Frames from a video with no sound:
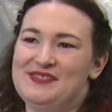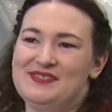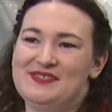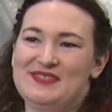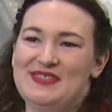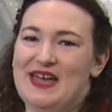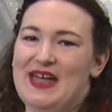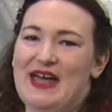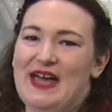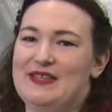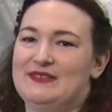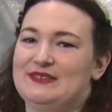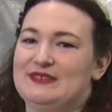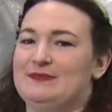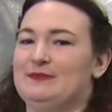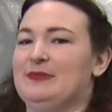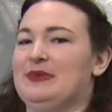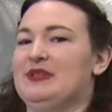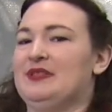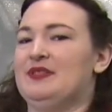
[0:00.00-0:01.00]
that
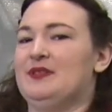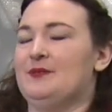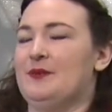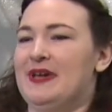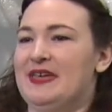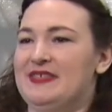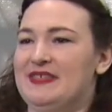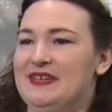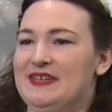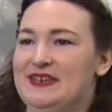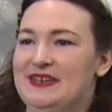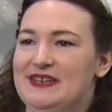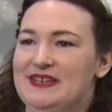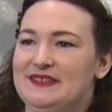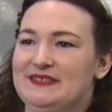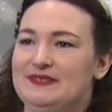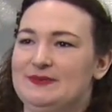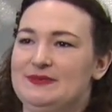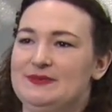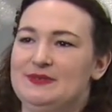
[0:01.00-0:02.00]
hasn't been the way that
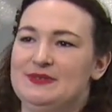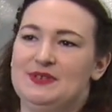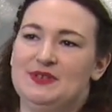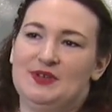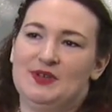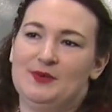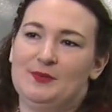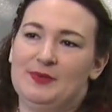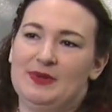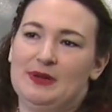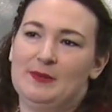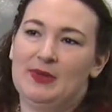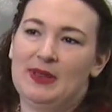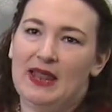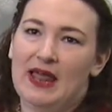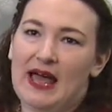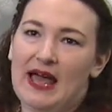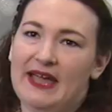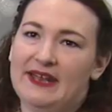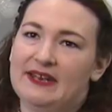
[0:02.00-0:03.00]
it's, been
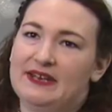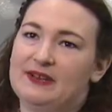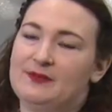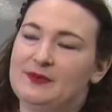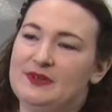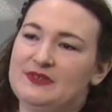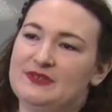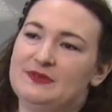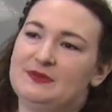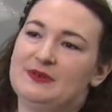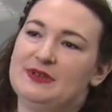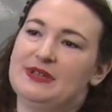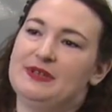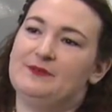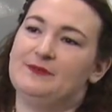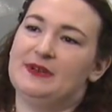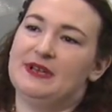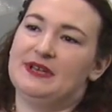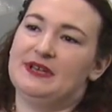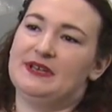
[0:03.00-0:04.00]
applied, and it wasn't really
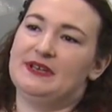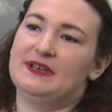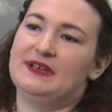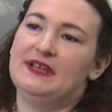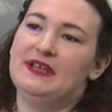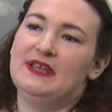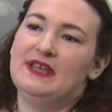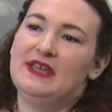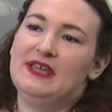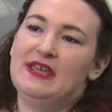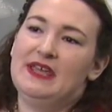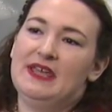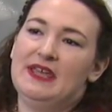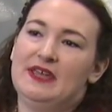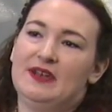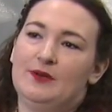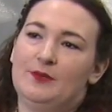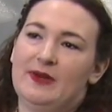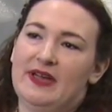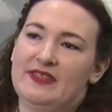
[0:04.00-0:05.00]
written
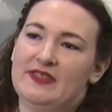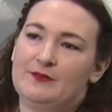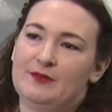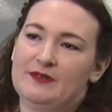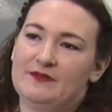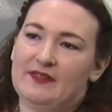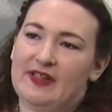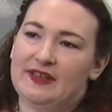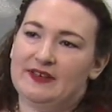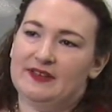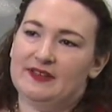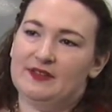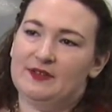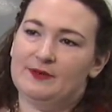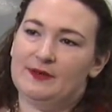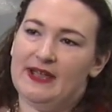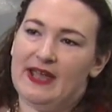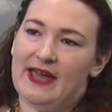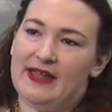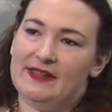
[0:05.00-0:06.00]
in a way that reflected the
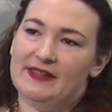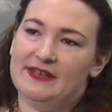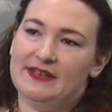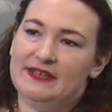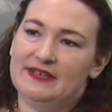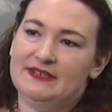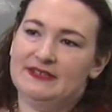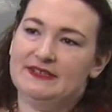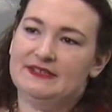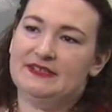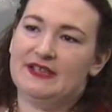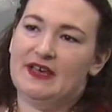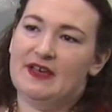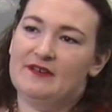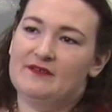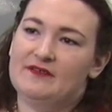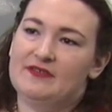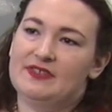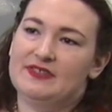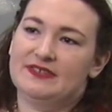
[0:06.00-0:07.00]
realities
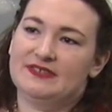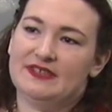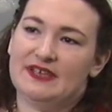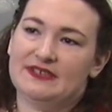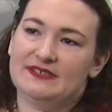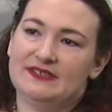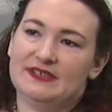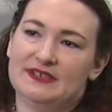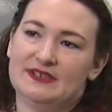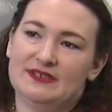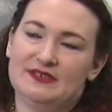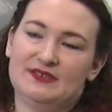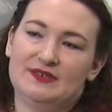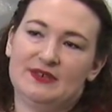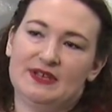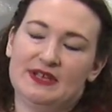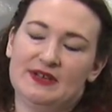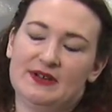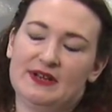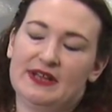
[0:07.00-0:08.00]
of the sex
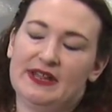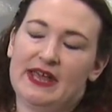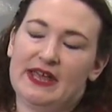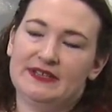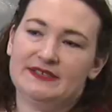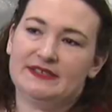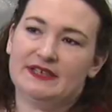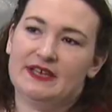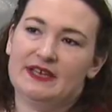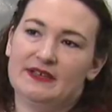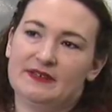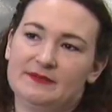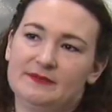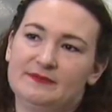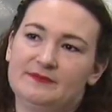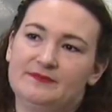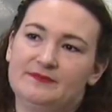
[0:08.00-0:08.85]
industry here in Alaska.